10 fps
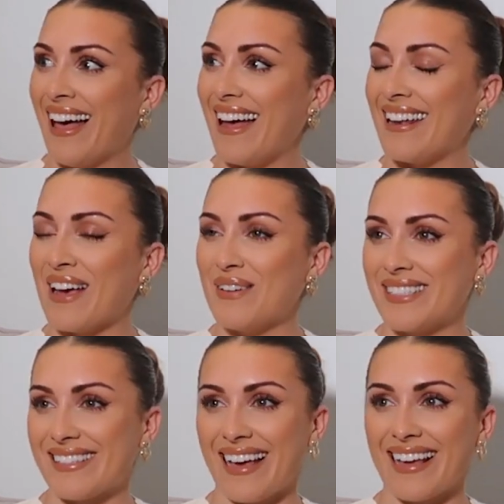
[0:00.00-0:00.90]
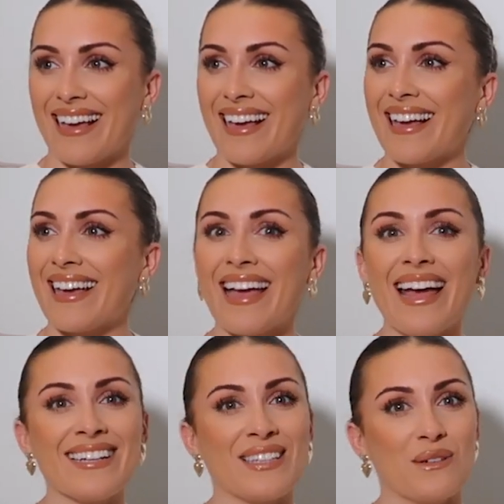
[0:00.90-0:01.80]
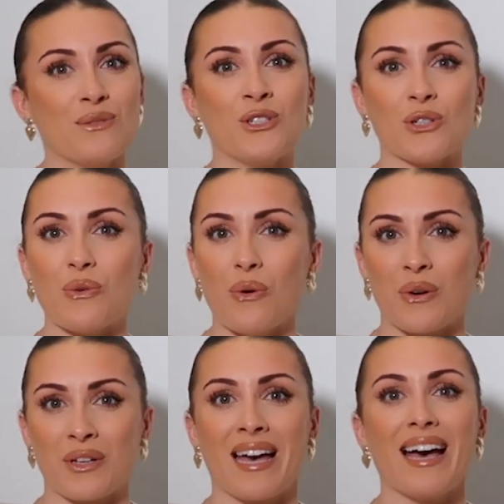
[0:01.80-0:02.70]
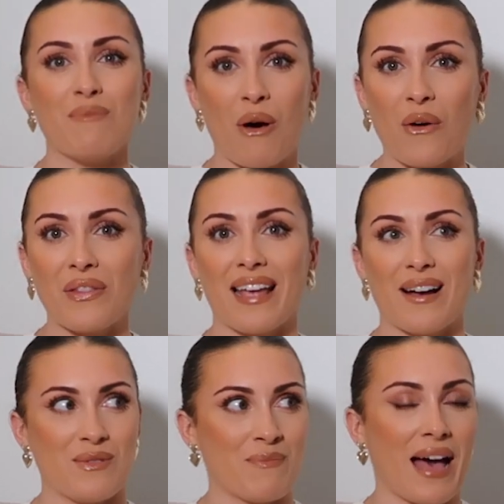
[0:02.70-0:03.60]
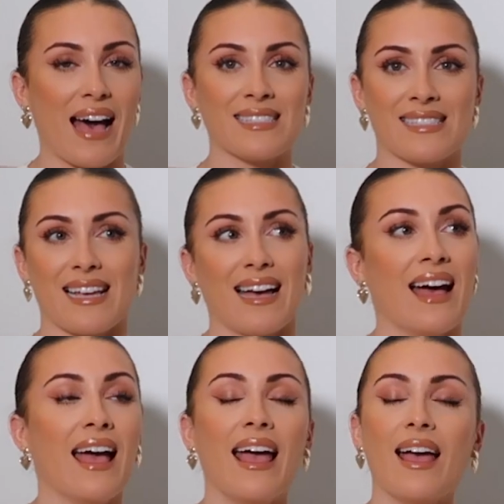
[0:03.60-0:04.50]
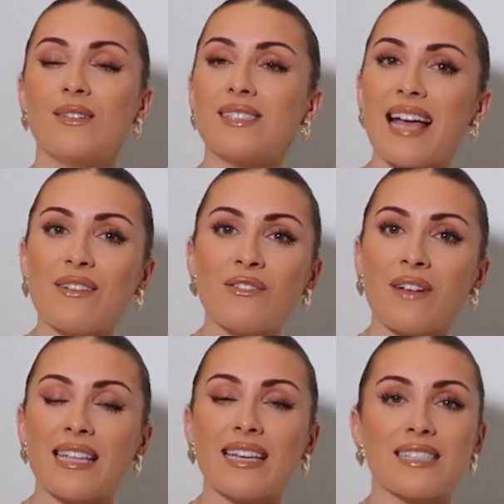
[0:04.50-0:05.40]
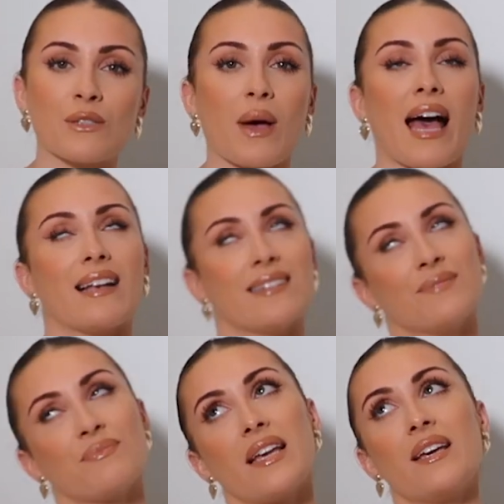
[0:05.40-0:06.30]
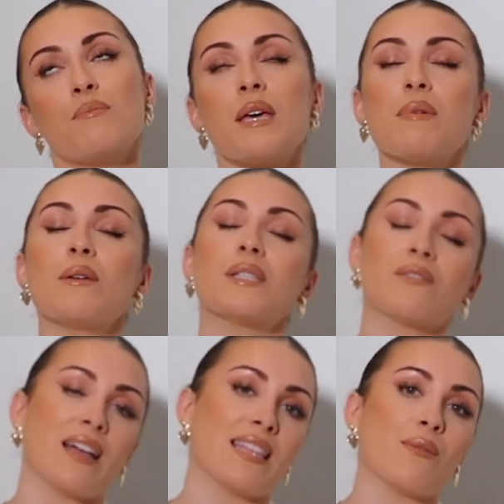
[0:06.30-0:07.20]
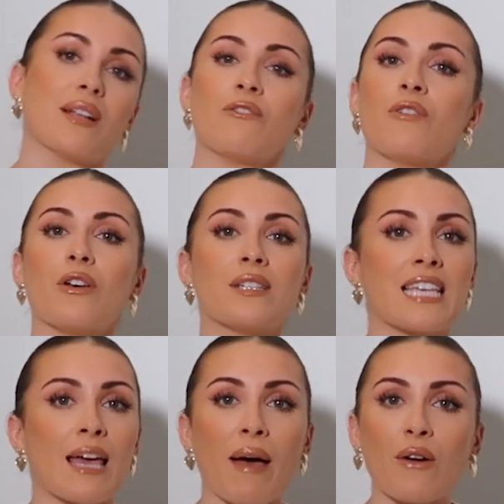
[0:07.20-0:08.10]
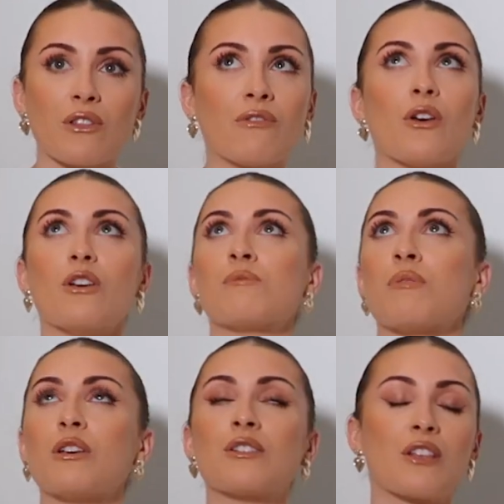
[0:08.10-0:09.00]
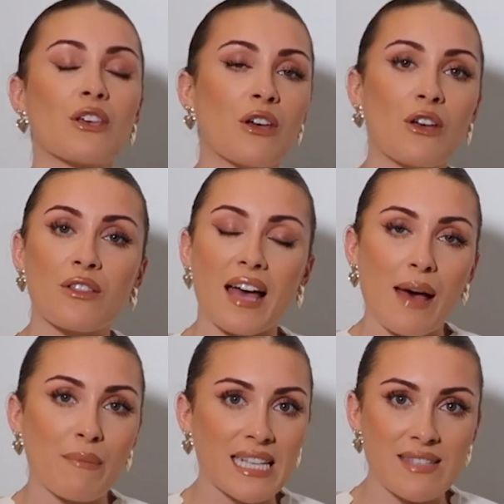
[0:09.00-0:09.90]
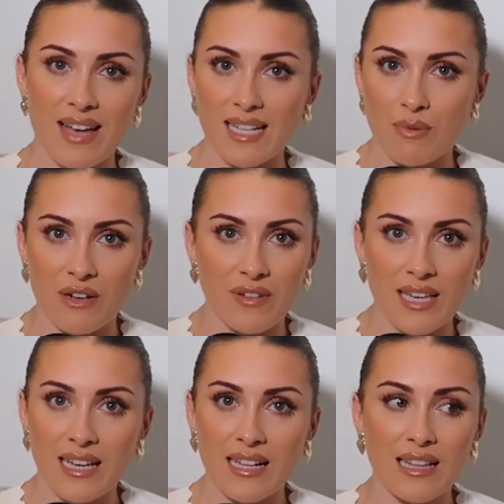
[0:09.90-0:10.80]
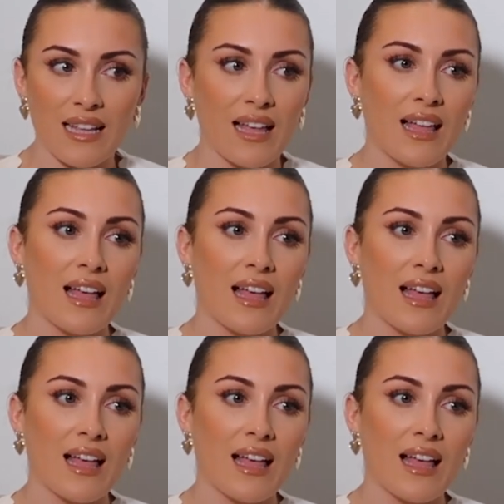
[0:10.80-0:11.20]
And I was like, get a new joke. Come on now, we're past that. It was never funny at this. Well, maybe it was funny when it first came out. The first person that heard that might have had a bit of a giggle.